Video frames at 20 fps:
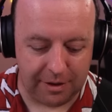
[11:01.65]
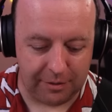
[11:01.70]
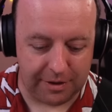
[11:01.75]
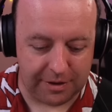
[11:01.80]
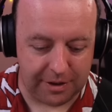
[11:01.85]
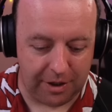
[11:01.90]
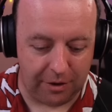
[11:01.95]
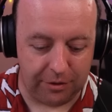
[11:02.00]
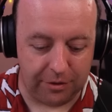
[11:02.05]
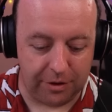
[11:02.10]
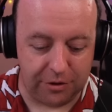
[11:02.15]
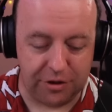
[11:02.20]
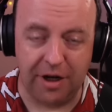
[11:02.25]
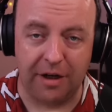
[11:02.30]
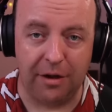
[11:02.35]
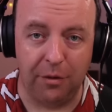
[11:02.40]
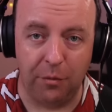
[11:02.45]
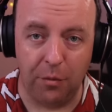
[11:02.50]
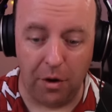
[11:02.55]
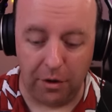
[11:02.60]
It's on
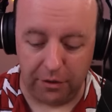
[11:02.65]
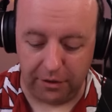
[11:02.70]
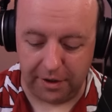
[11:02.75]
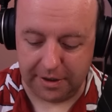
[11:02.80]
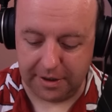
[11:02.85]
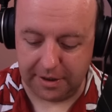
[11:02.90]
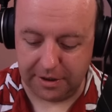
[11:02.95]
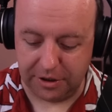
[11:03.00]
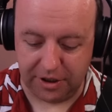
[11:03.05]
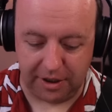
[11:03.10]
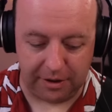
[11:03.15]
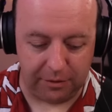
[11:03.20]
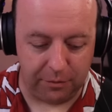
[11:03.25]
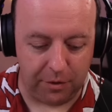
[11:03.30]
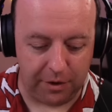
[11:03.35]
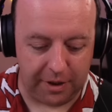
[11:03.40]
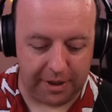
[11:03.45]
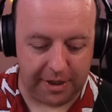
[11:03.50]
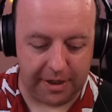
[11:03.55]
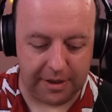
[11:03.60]
channel one. This is channel
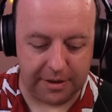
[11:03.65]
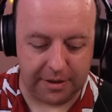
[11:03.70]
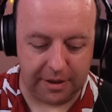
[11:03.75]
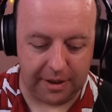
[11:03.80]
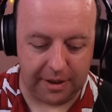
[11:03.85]
one here. So